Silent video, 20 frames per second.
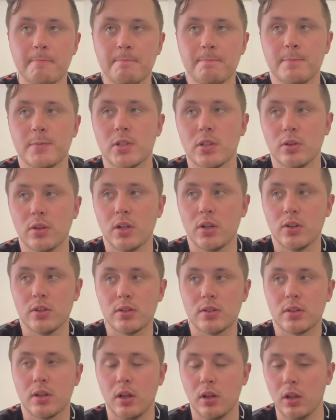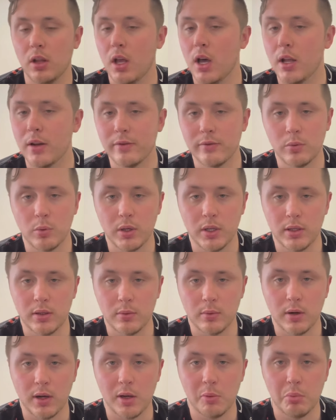So there's a lot of wind
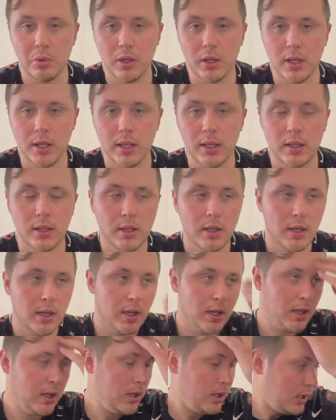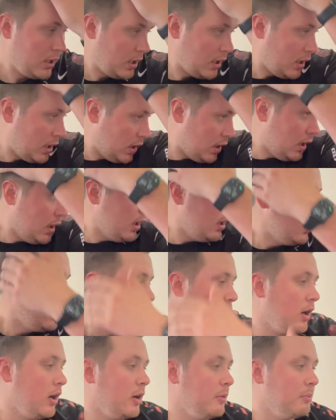where I play.
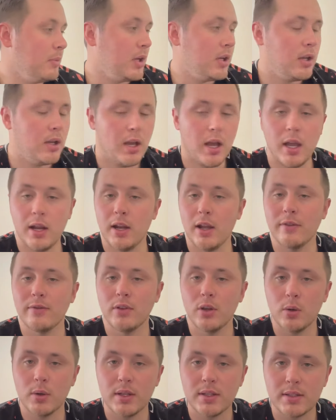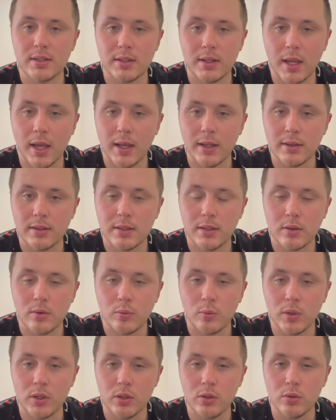And I've noticed that
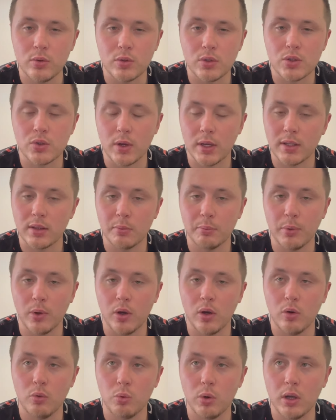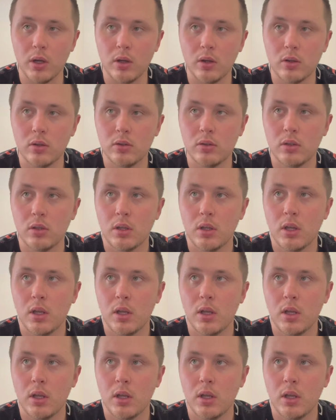when you strike the ball well,